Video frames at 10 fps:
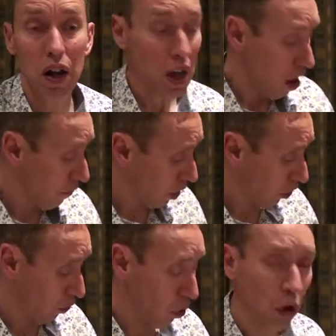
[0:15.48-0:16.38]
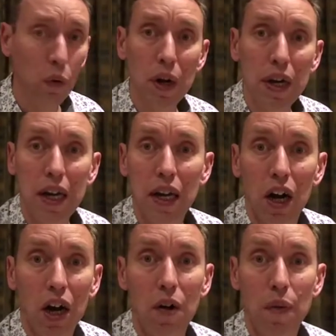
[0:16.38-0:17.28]
first of all, we need
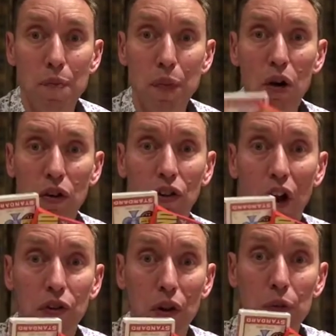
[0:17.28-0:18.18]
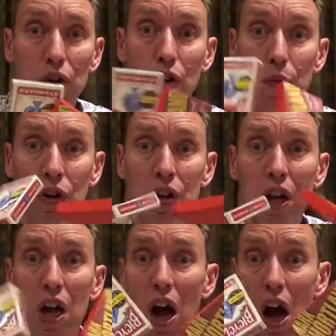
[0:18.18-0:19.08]
a box of some
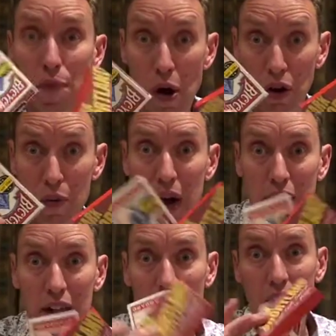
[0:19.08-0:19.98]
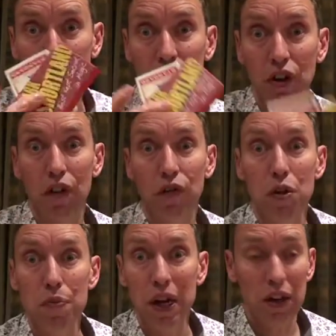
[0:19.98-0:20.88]
description. I'll come back to that in just a
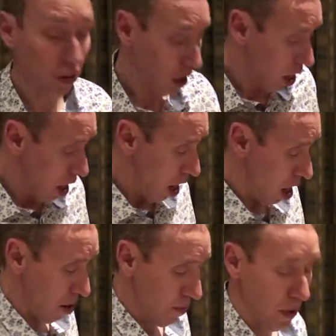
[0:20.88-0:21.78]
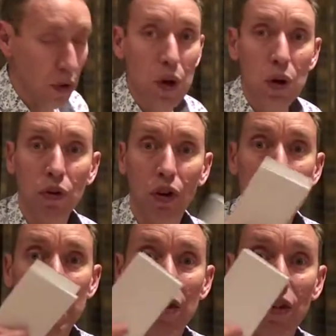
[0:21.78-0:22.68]
few minutes. We also
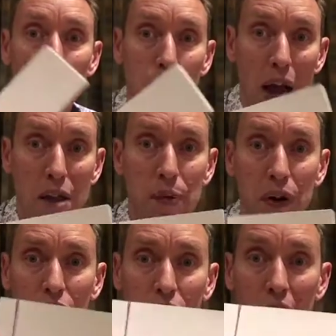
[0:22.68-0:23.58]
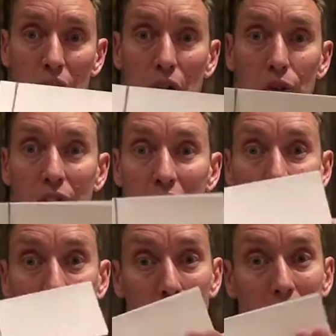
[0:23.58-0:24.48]
need some papers, and I'll tell
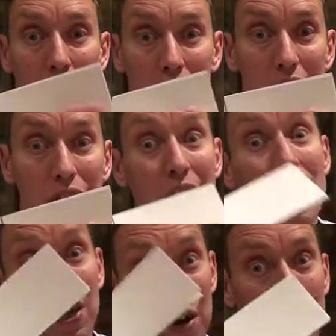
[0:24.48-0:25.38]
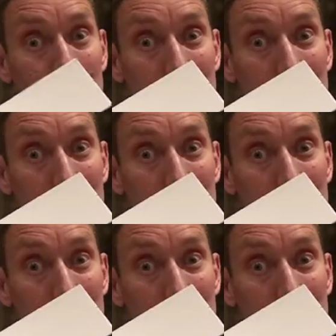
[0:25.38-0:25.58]
you all about these in a couple of